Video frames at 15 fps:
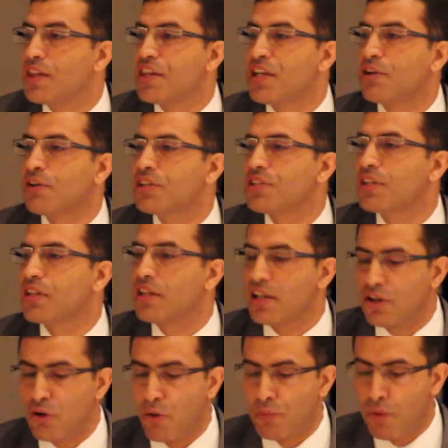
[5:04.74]

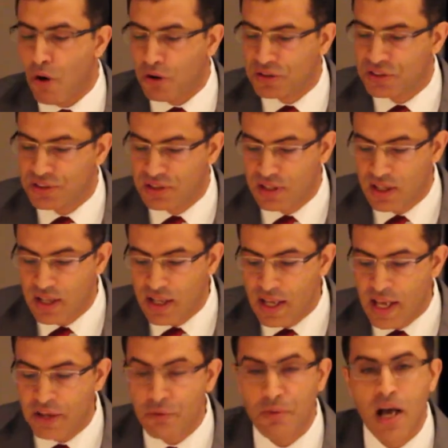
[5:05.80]
theoretically robust,
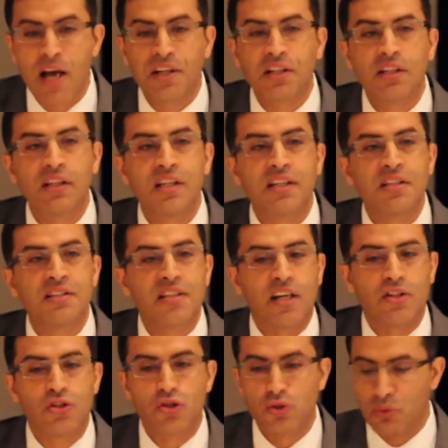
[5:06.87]
and radically
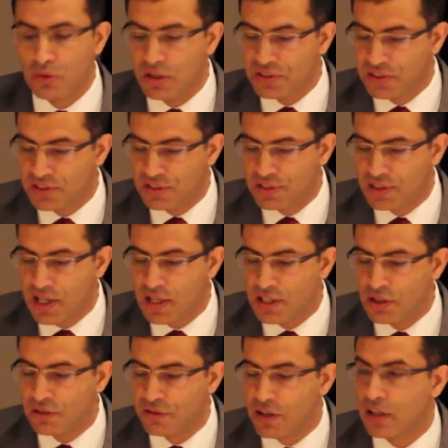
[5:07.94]
contextualist
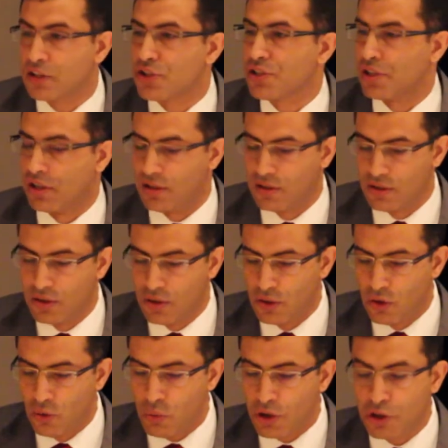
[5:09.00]
study of culture,
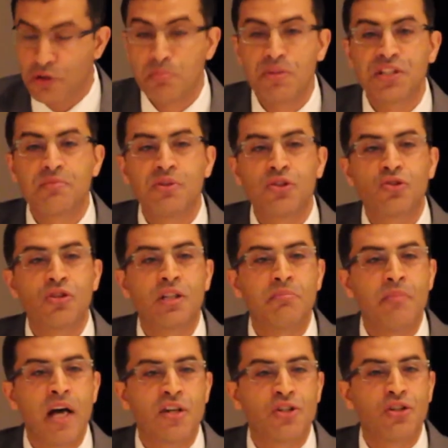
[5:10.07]
where commitment to
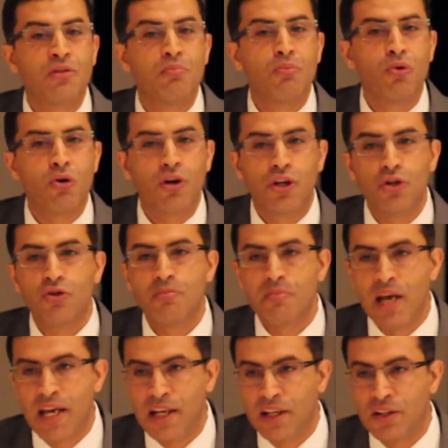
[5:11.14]
imagine a more
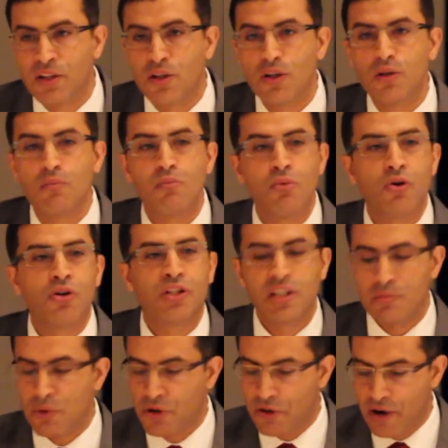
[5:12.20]
humane, more
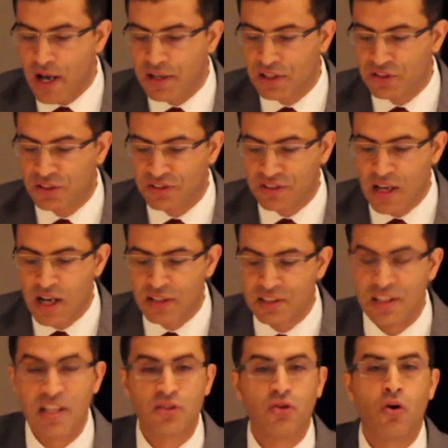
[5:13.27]
democratic
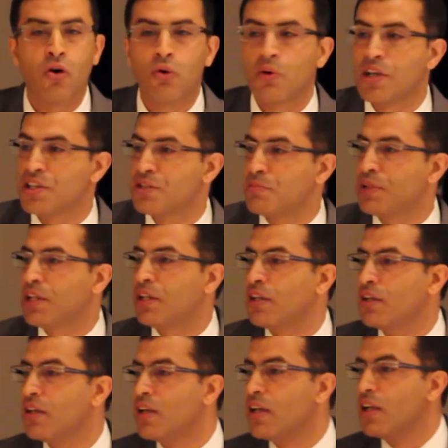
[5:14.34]
society has always
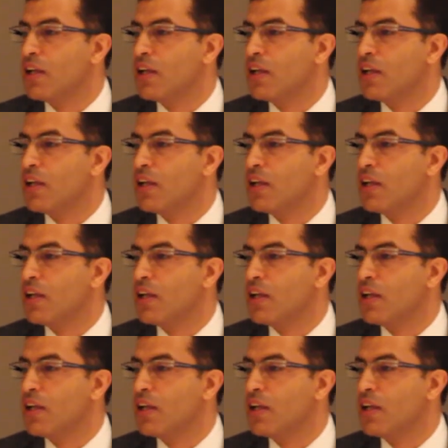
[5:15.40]
been